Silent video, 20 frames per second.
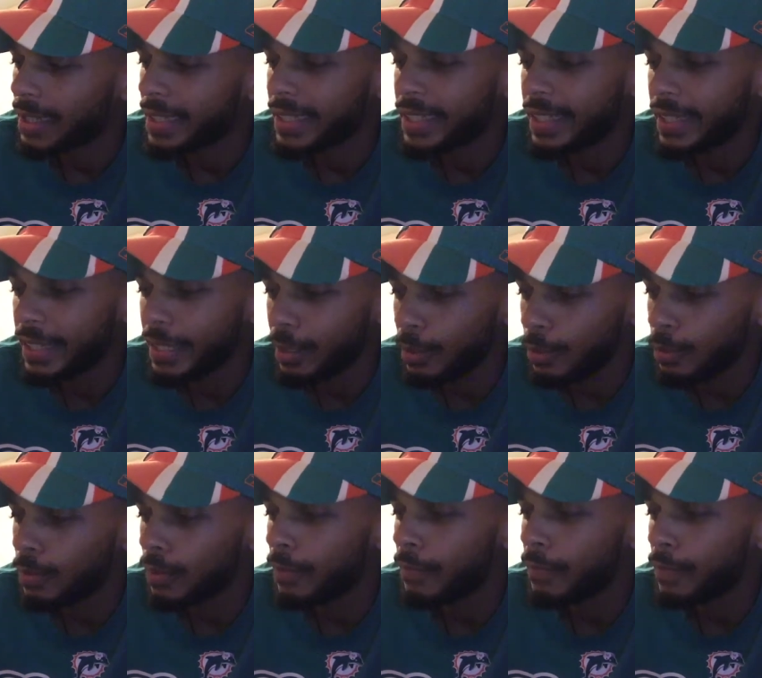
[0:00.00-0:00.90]

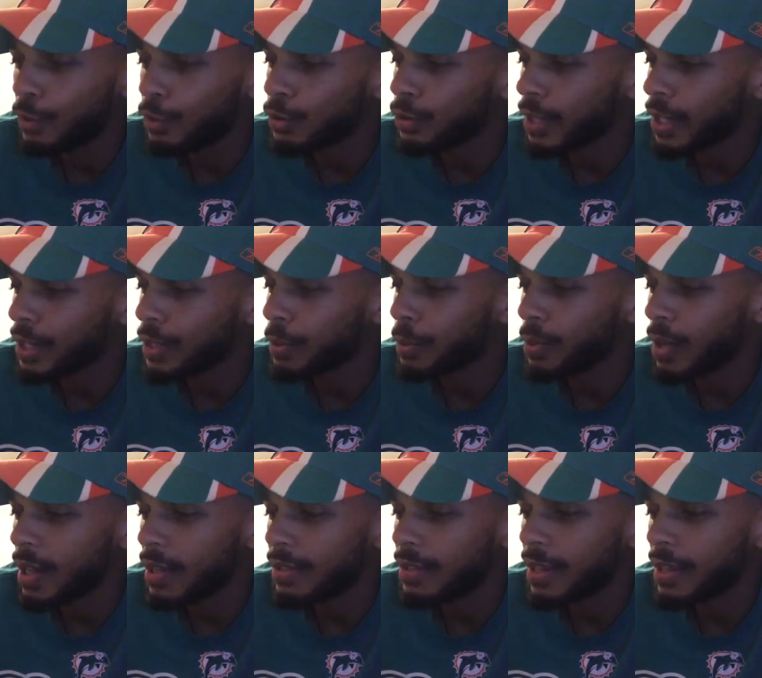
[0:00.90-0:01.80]
chilled filtration
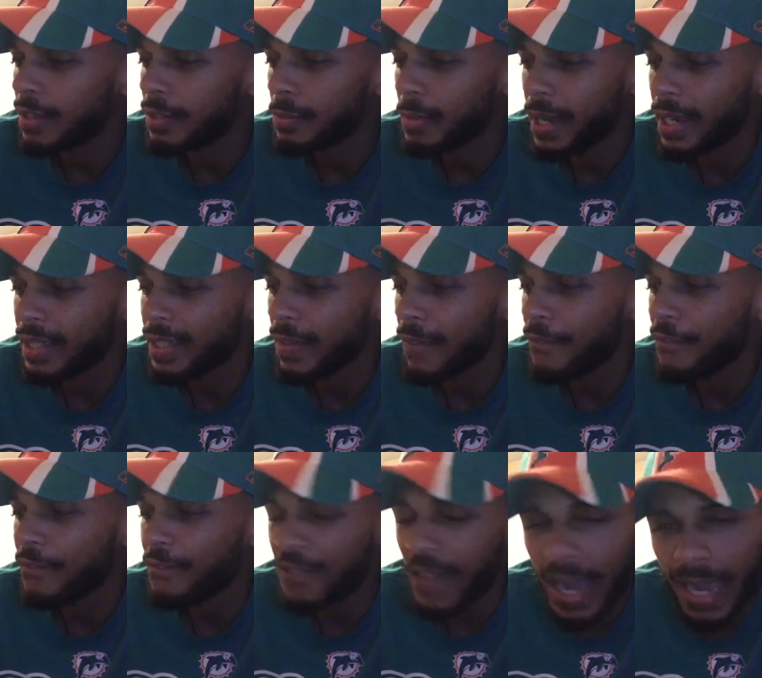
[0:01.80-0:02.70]
process makes a
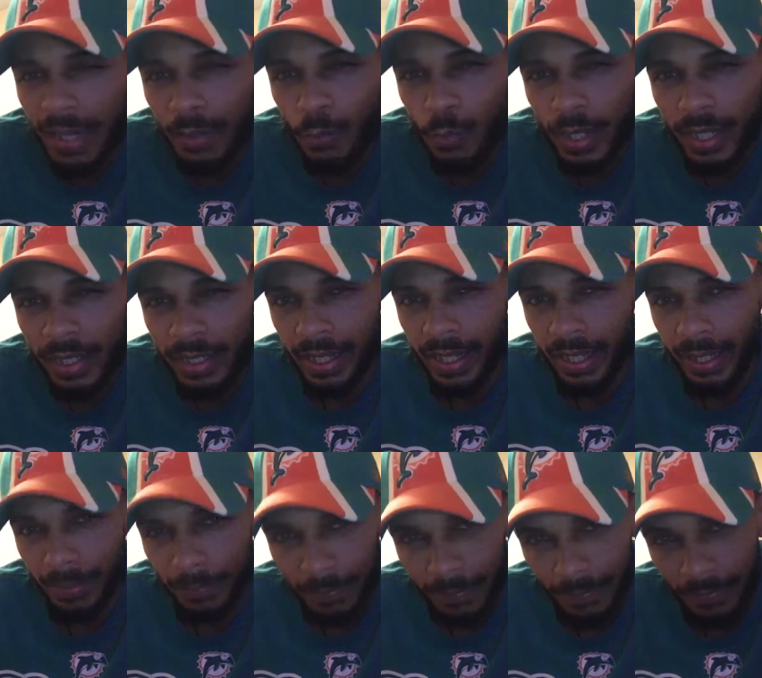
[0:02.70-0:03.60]
fine whiskey.
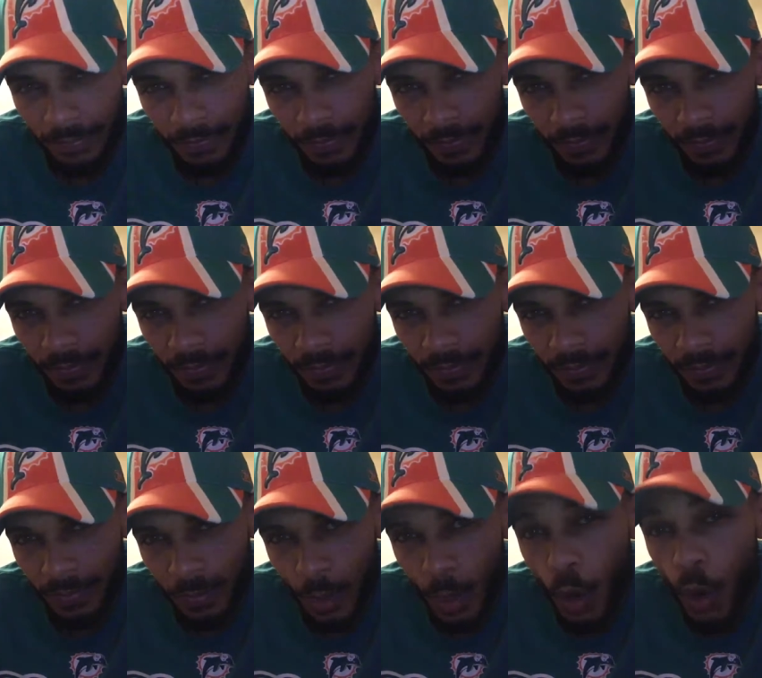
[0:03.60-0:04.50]

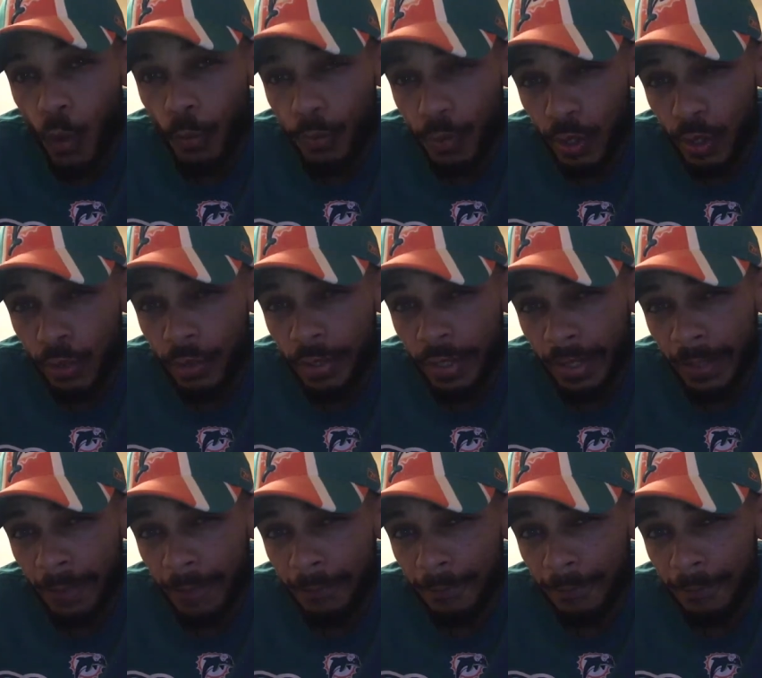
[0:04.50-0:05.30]
Hope you agree.